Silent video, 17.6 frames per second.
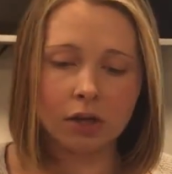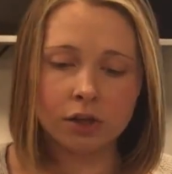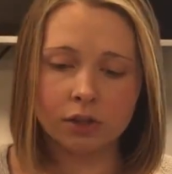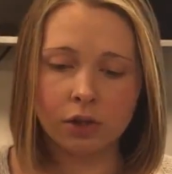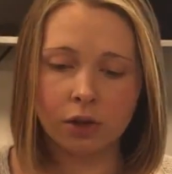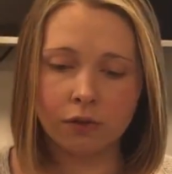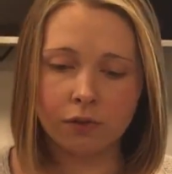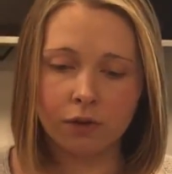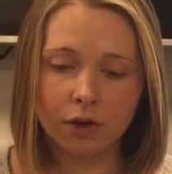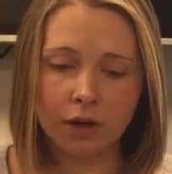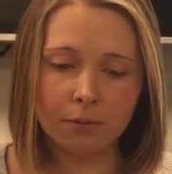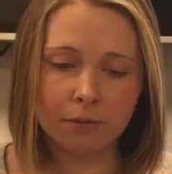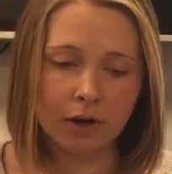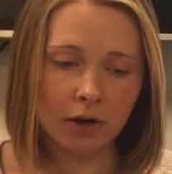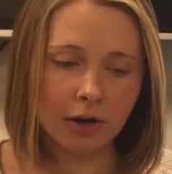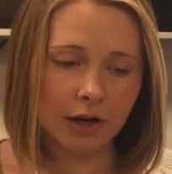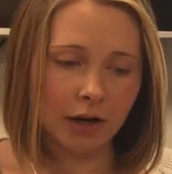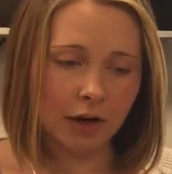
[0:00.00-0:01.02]
So if you come
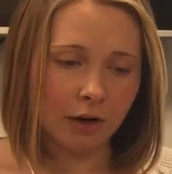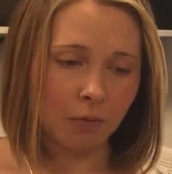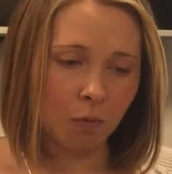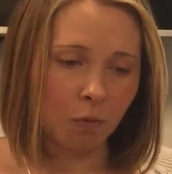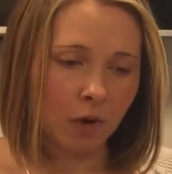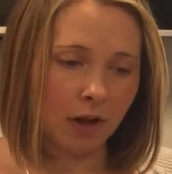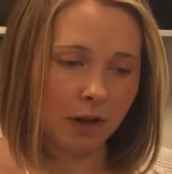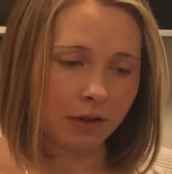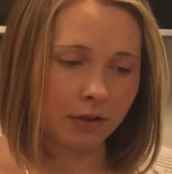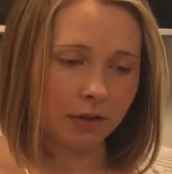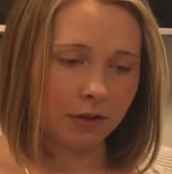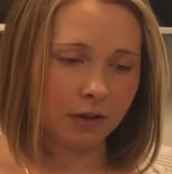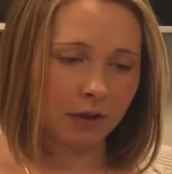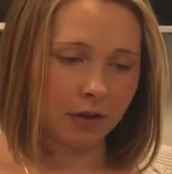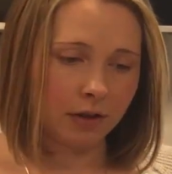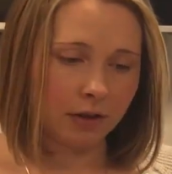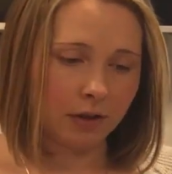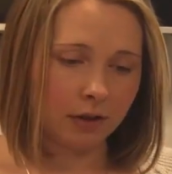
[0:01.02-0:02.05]
down here and what
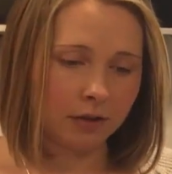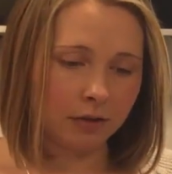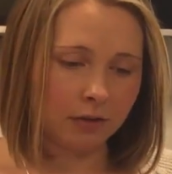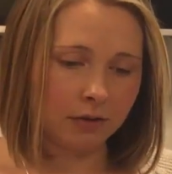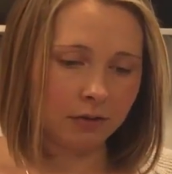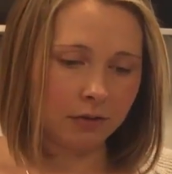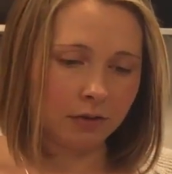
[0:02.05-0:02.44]
the